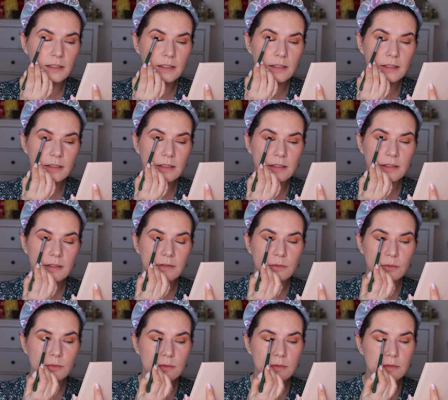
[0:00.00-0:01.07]

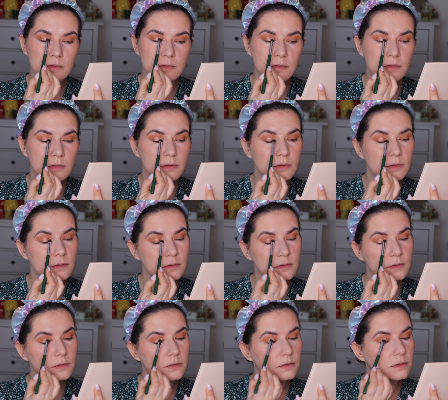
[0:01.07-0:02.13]

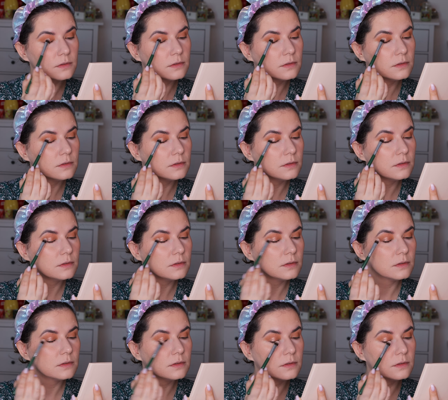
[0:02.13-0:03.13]
(no one is talking)